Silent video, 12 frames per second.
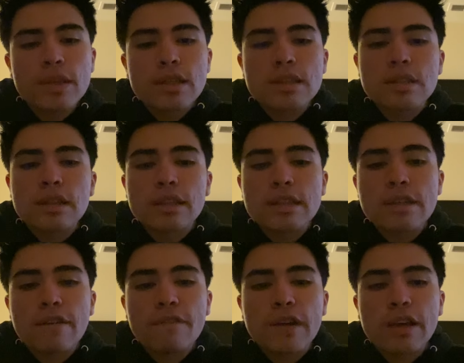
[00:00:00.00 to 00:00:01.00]
Studies
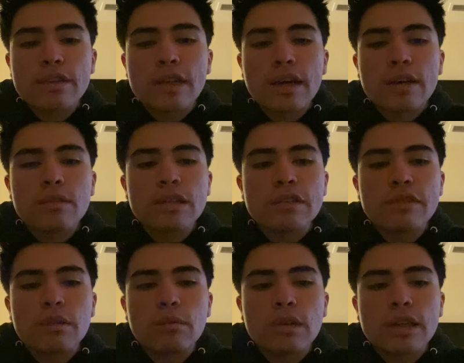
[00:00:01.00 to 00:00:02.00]
have found that
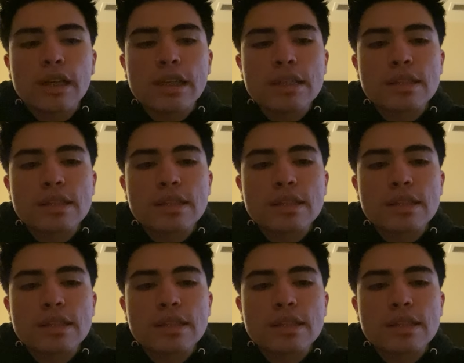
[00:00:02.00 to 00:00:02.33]
even one night of